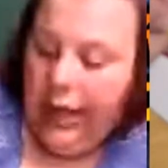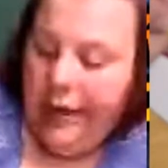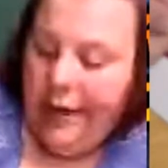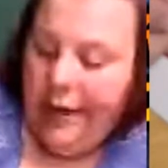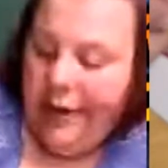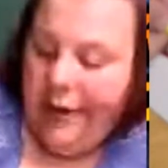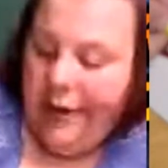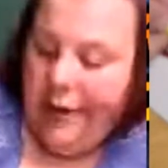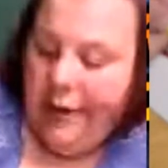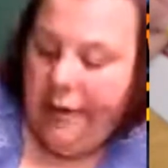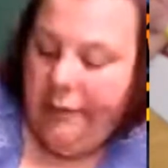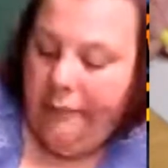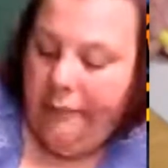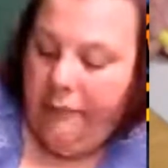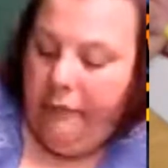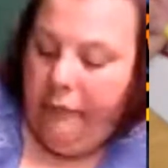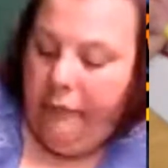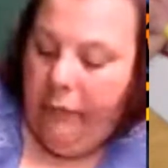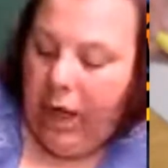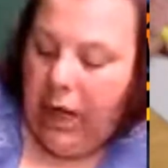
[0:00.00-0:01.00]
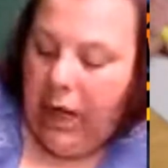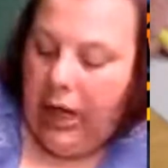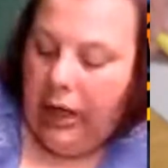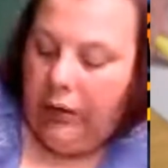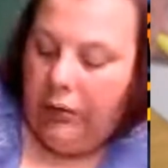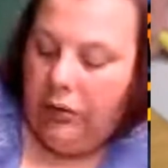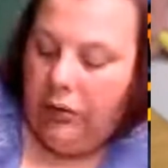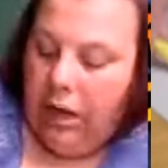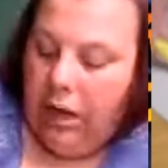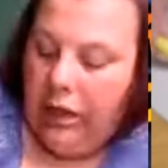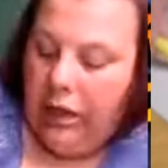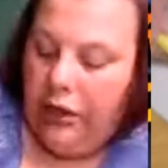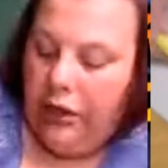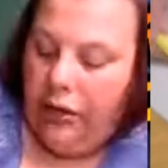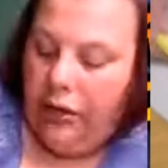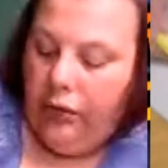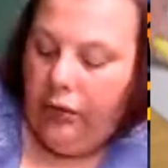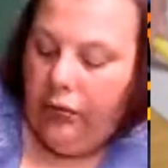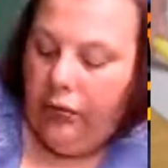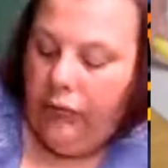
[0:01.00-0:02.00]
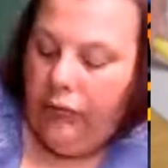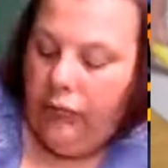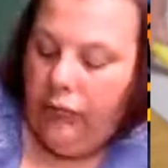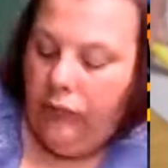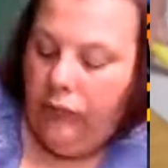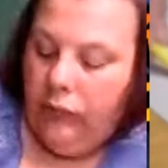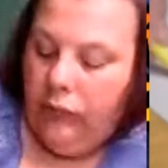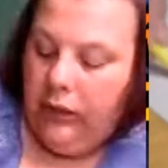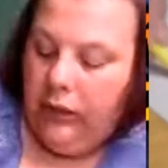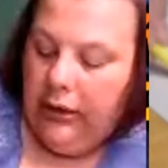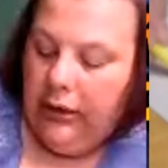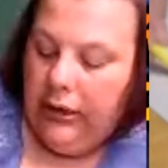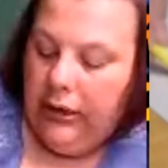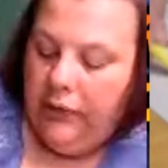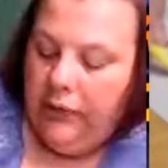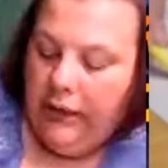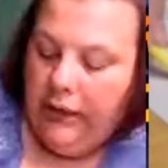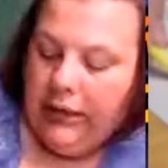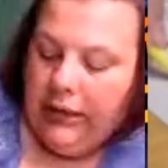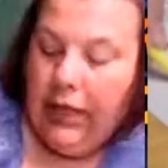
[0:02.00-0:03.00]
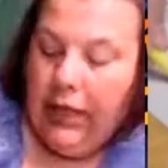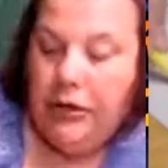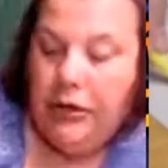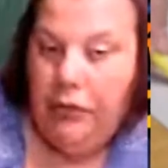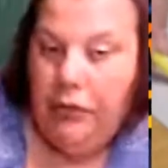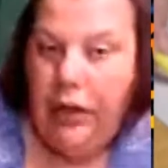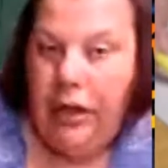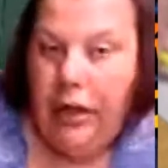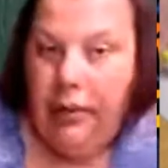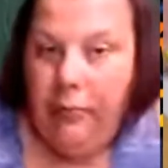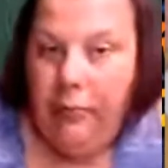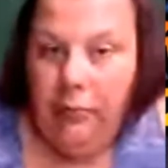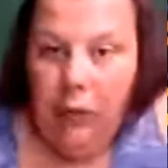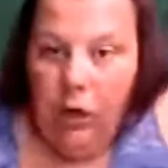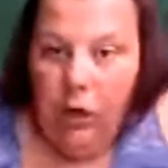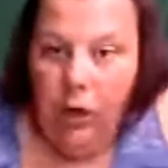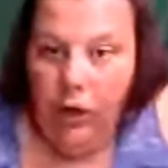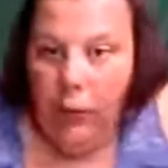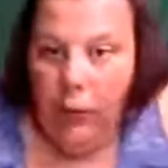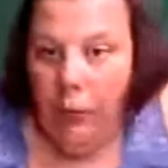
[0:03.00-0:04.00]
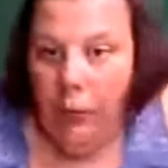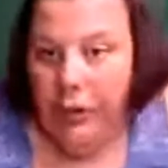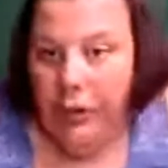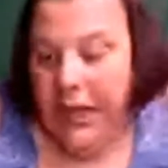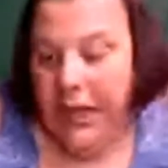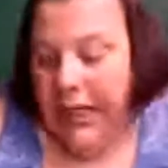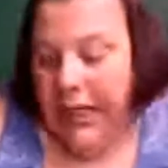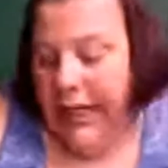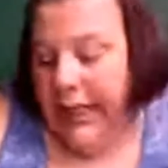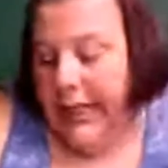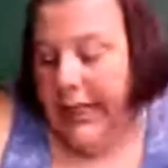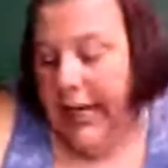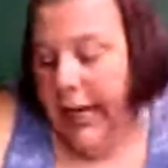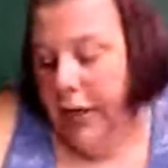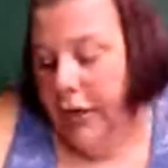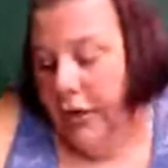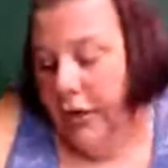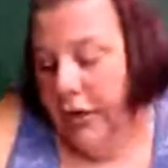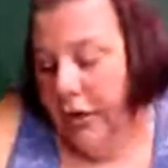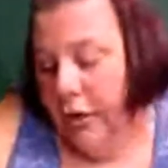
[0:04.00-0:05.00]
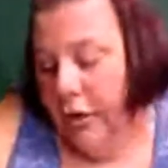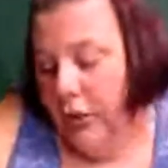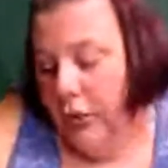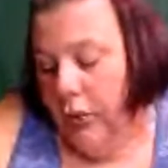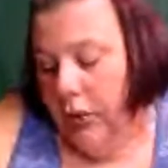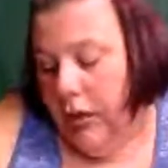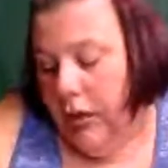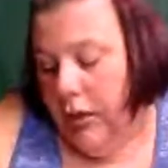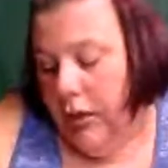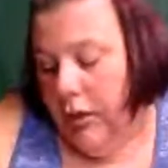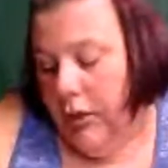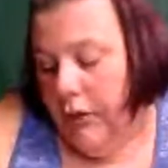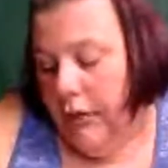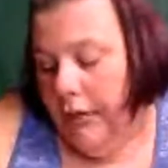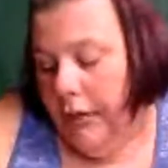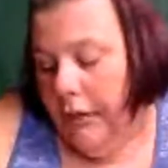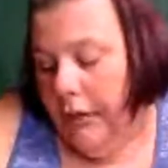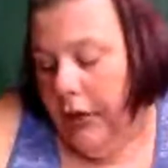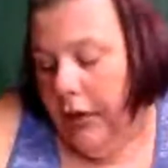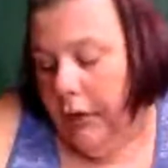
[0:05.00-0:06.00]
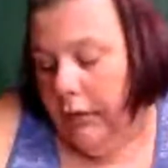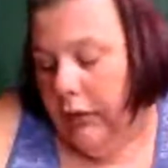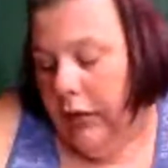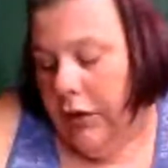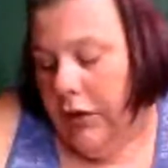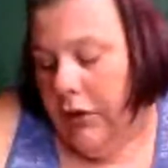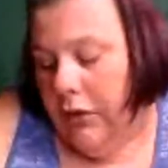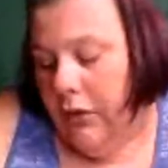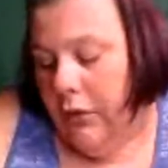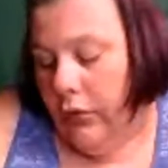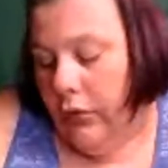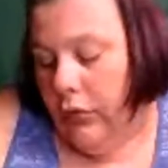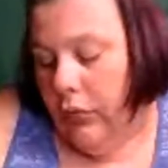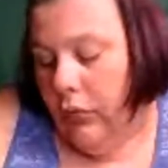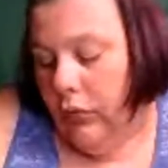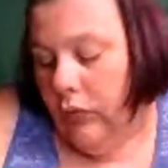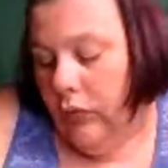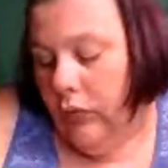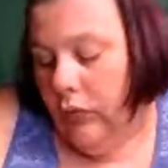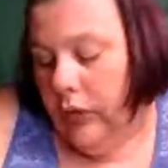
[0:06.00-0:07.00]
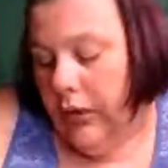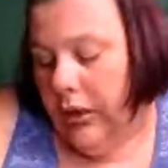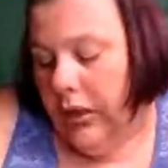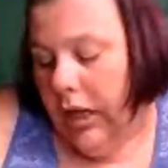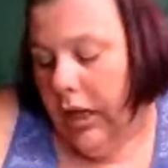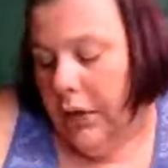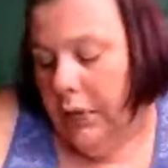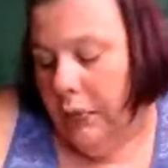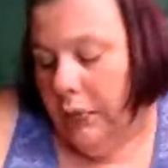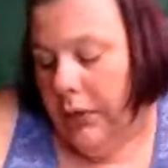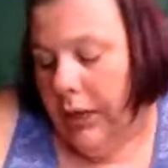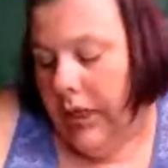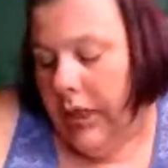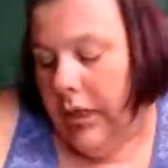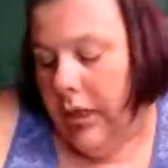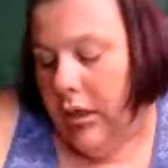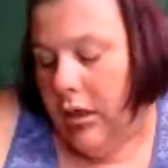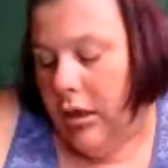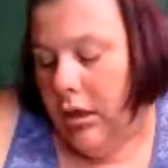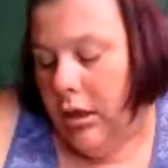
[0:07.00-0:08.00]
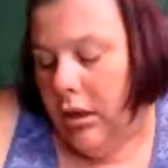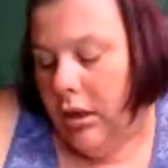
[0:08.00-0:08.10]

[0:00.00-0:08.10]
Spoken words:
I'll try to at least reschedule them within a day or two of the original schedule date.